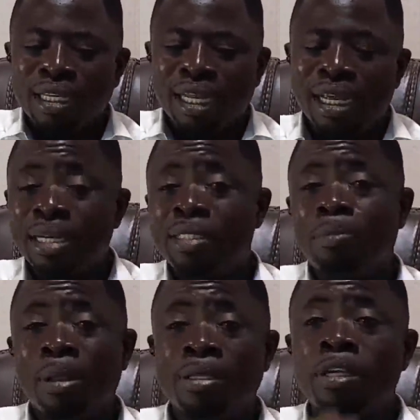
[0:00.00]
in the other
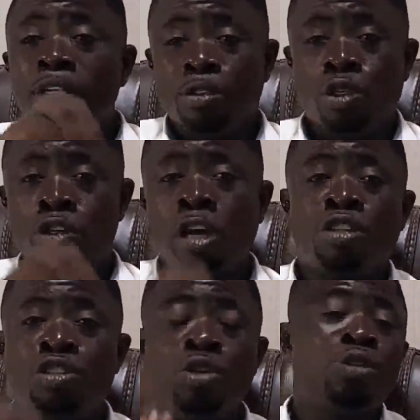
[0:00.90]
disciplines do
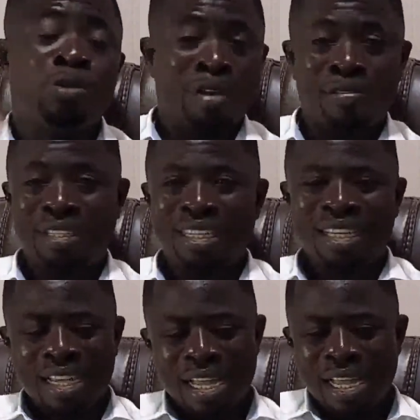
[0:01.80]
not use Revit,
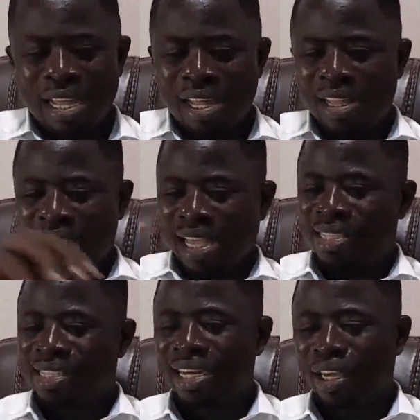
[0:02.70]
they
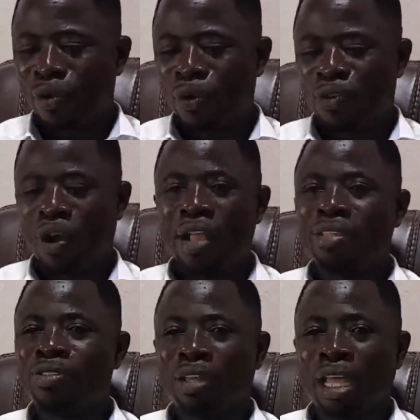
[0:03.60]
send the whole
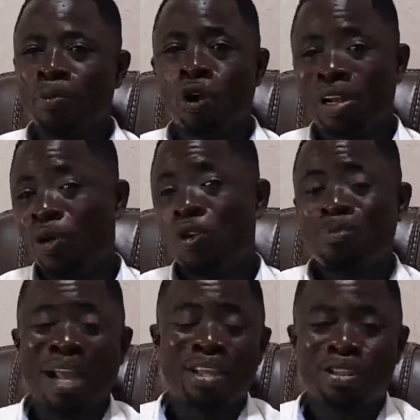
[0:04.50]
drawings to them or the whole
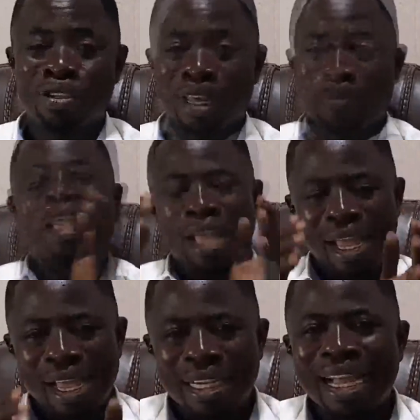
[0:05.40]
package to them
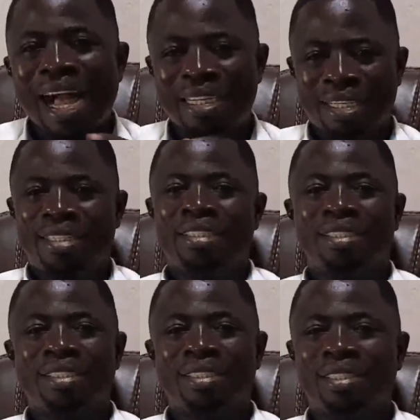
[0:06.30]
in CAD.
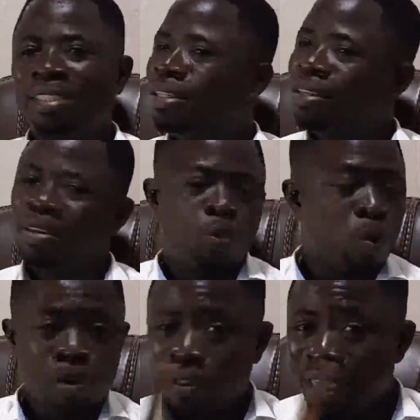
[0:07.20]

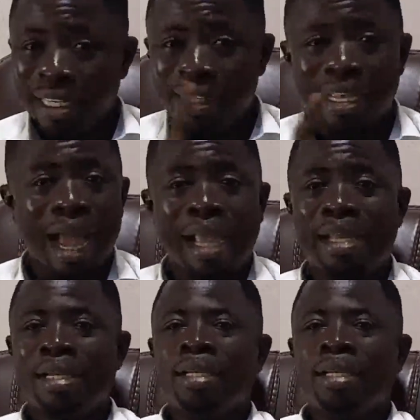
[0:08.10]
When you see this sign,